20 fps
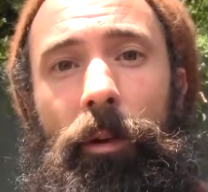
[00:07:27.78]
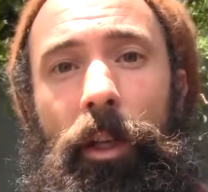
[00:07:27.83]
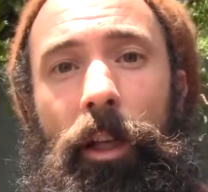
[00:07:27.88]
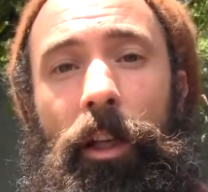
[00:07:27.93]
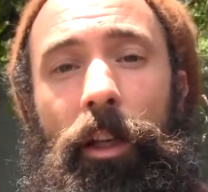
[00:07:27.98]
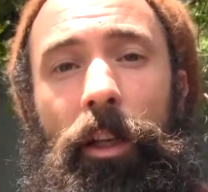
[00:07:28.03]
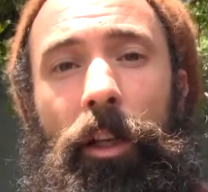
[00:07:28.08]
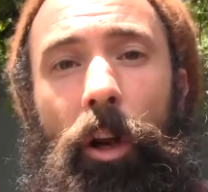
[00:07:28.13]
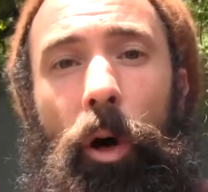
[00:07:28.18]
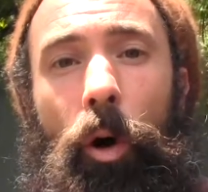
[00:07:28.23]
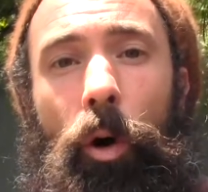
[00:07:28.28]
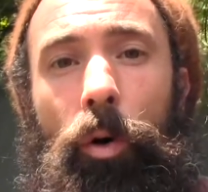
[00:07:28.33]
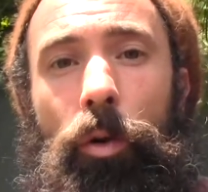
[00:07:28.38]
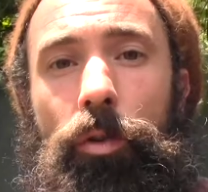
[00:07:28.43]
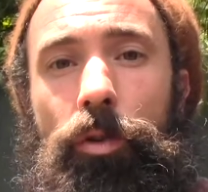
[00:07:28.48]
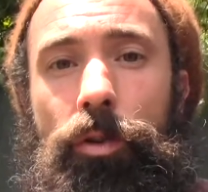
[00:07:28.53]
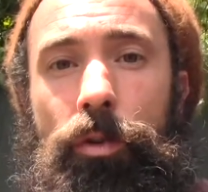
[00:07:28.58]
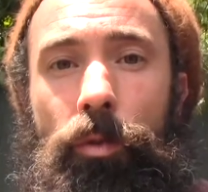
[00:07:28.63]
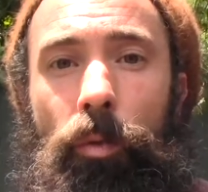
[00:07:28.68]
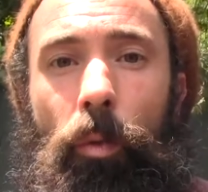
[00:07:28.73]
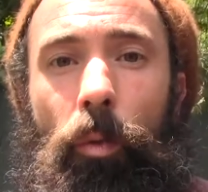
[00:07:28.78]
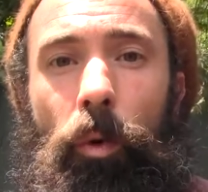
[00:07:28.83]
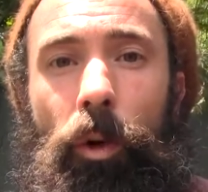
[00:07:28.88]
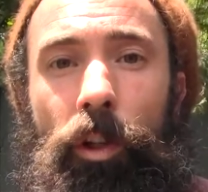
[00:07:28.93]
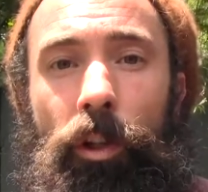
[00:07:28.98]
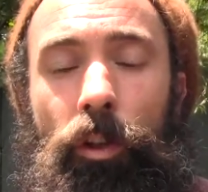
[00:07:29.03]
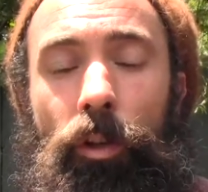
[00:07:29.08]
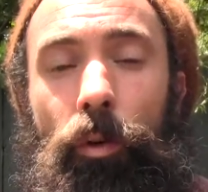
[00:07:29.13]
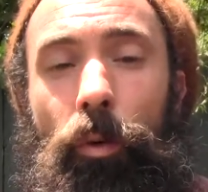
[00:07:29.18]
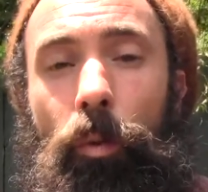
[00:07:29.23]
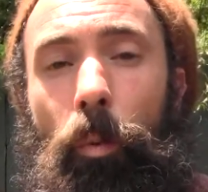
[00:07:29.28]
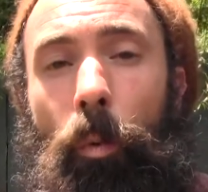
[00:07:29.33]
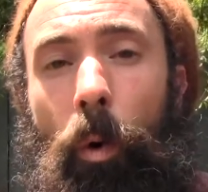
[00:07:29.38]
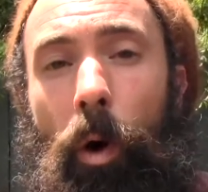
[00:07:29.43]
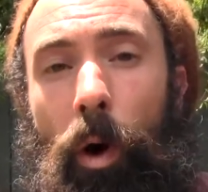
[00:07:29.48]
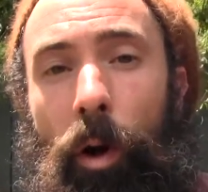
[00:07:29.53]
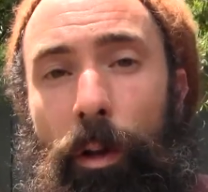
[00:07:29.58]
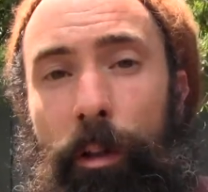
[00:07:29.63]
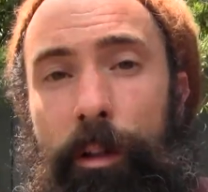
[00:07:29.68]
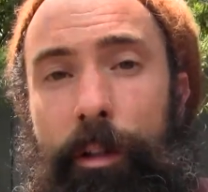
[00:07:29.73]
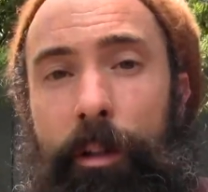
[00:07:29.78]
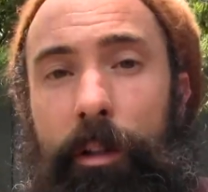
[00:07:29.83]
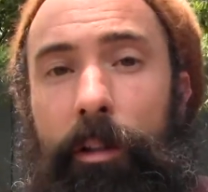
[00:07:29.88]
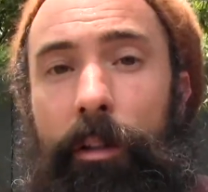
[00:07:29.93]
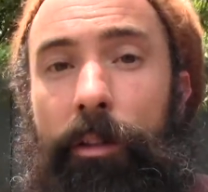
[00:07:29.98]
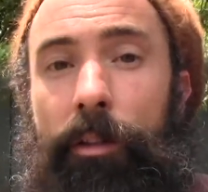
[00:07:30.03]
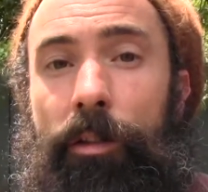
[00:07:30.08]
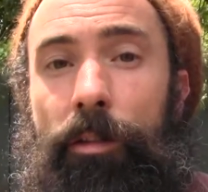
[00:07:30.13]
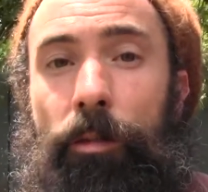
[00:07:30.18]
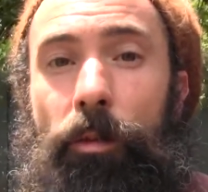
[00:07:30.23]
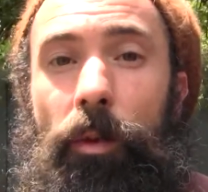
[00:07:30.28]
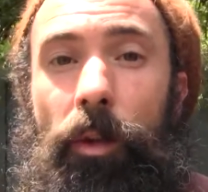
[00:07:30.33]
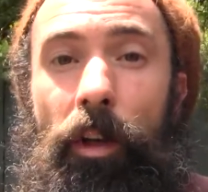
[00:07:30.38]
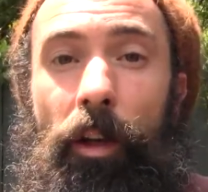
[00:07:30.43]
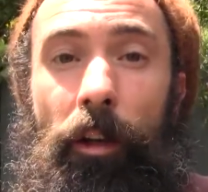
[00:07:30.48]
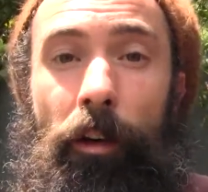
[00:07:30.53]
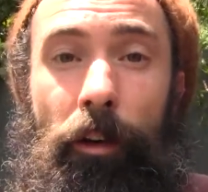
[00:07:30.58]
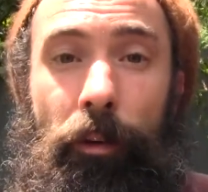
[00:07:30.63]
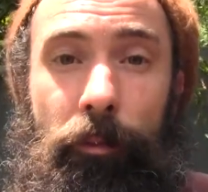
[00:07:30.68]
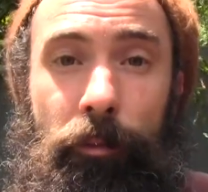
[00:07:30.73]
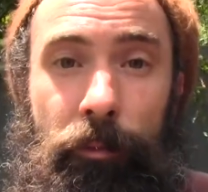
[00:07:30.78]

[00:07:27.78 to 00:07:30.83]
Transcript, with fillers: He knows what you want to hear.